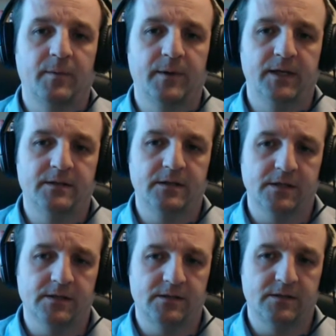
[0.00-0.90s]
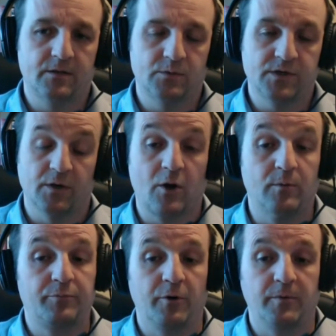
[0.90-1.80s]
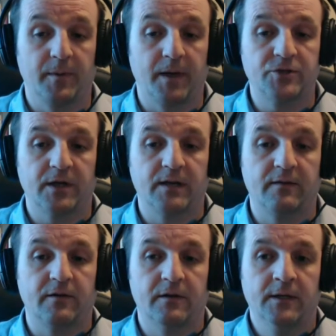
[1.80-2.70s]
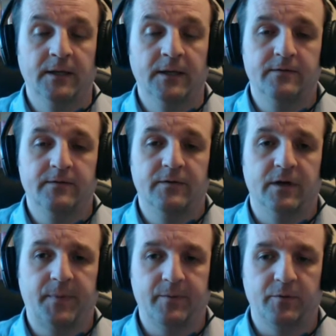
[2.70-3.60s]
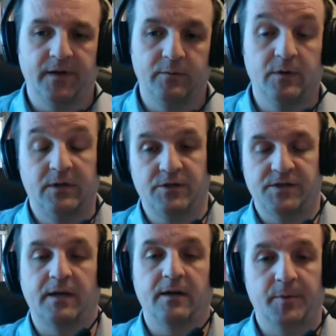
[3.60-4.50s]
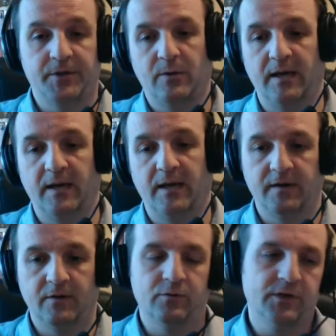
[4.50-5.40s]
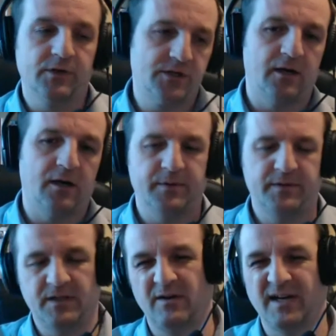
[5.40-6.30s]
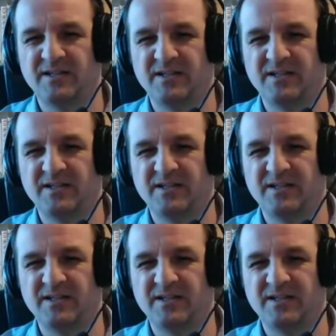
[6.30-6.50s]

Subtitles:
I mean, this is also a common problem actually, that people think, well, you just set it up and you leave it, or you set it up and then you go and